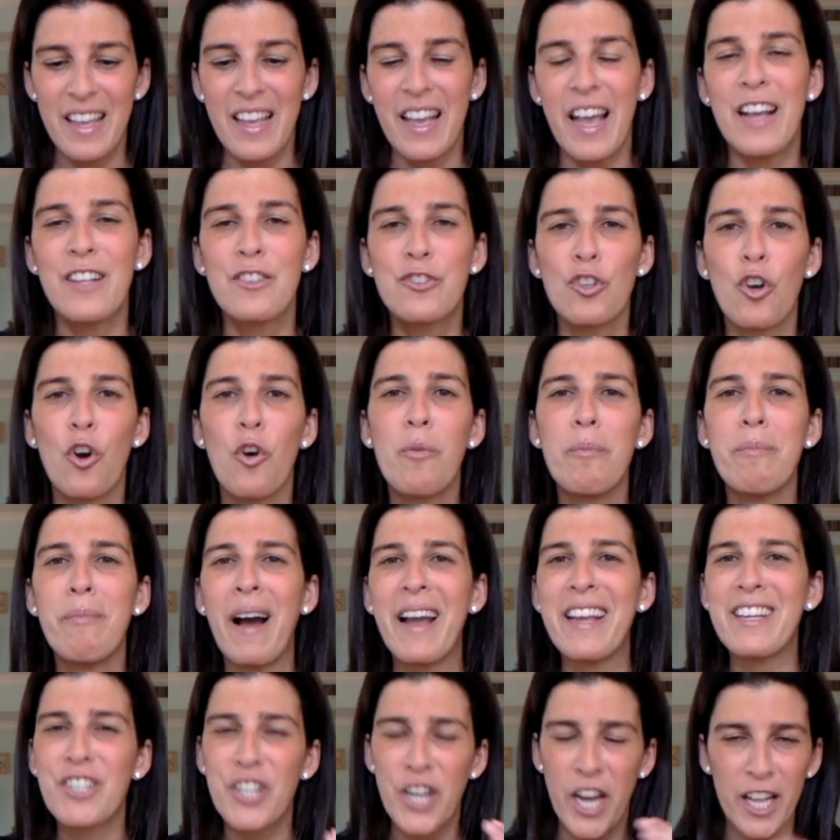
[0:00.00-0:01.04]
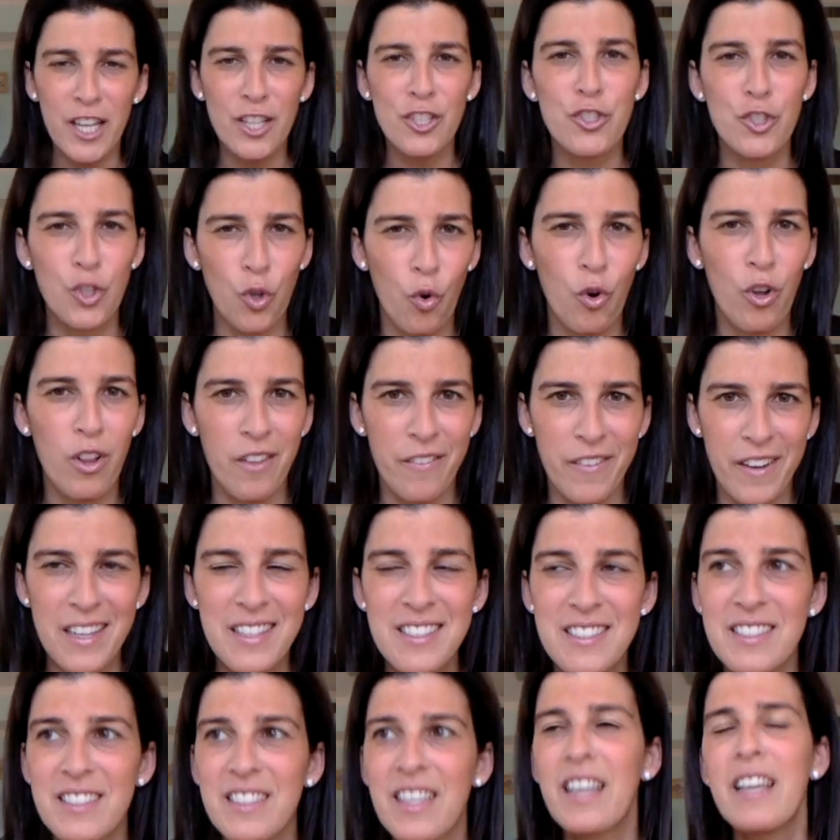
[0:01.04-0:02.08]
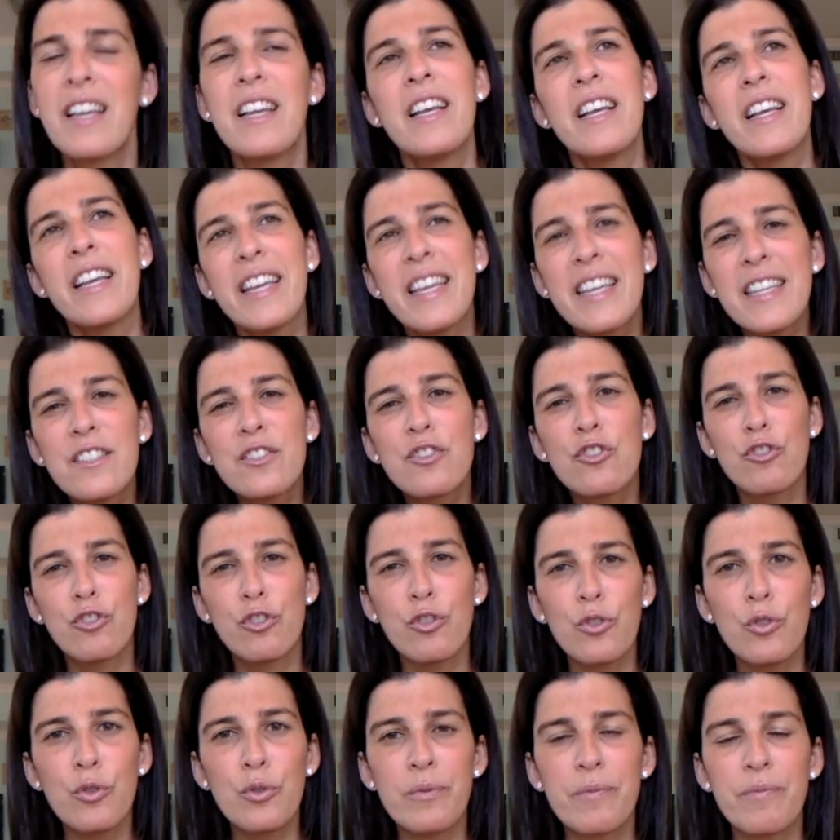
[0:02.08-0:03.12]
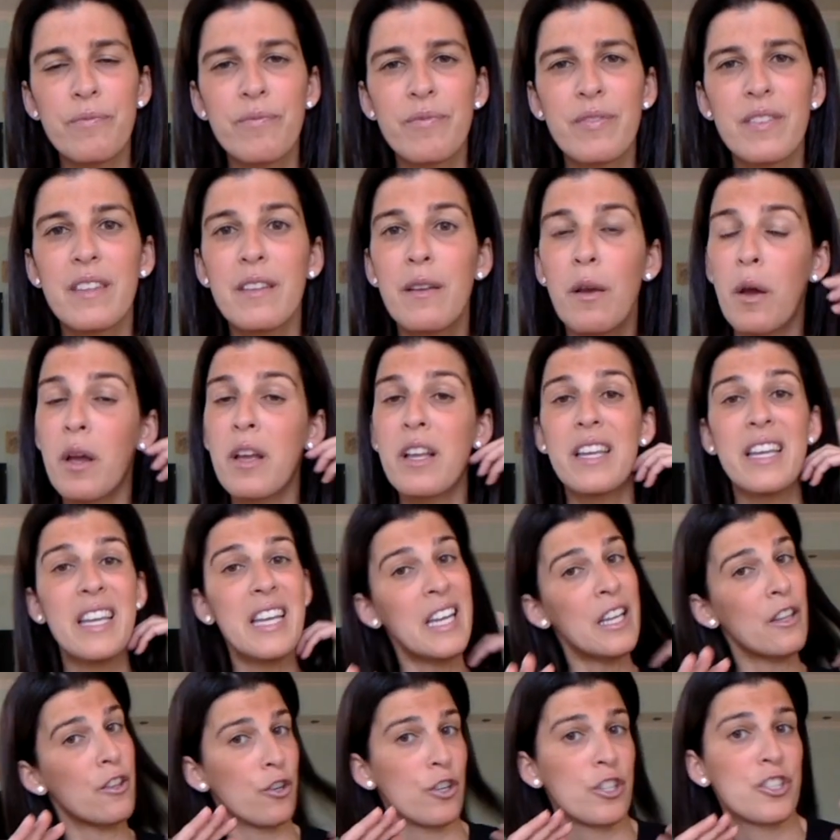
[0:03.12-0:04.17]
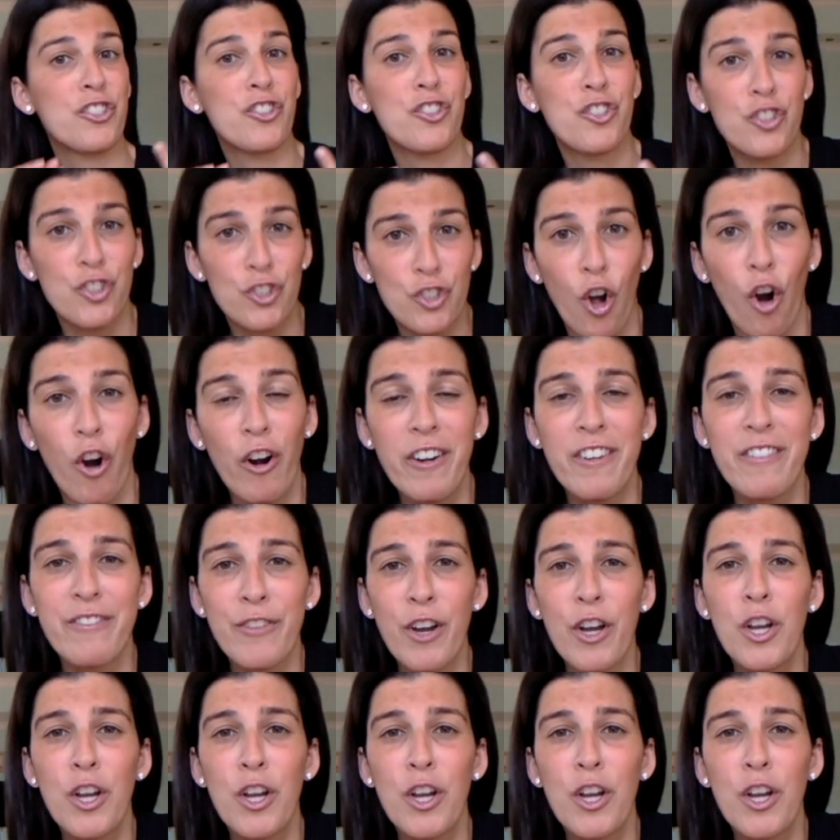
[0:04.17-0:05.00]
And so my challenge to all of us is to either start